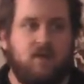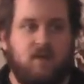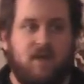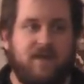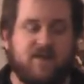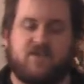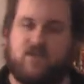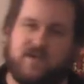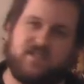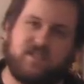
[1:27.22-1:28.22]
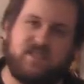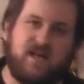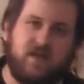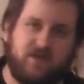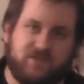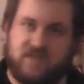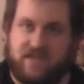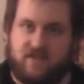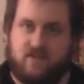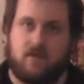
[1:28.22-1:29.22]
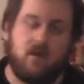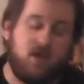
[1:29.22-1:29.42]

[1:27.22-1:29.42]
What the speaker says: And that's $26 list.